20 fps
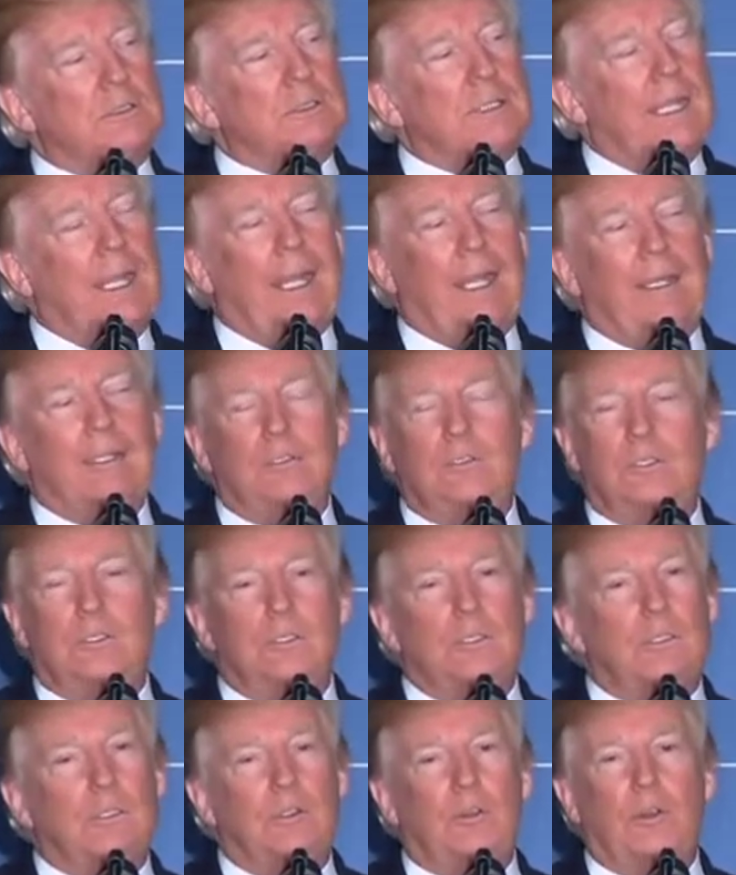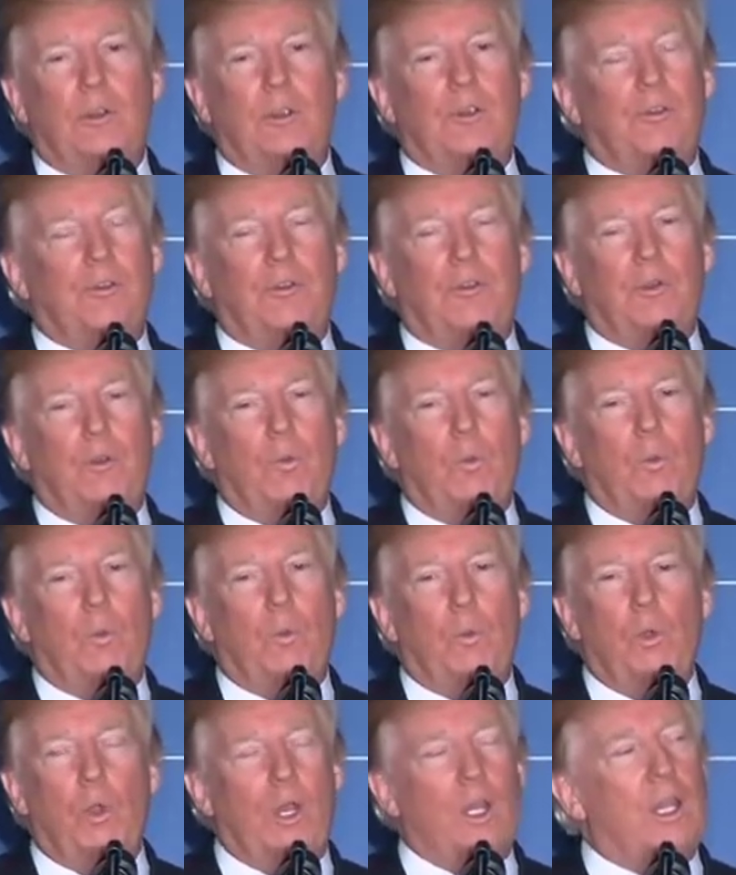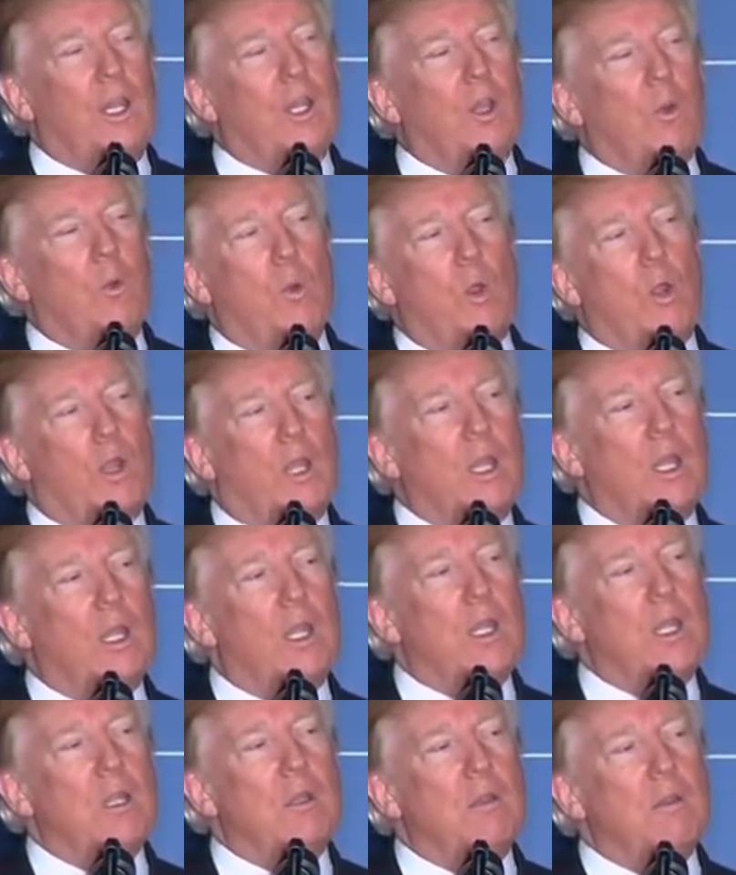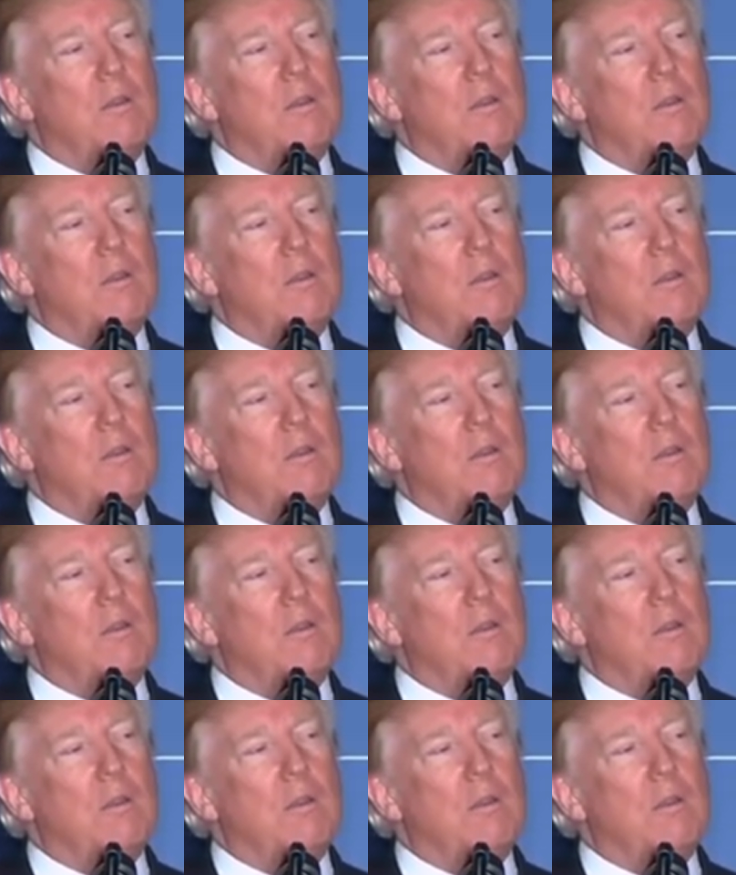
and just really are working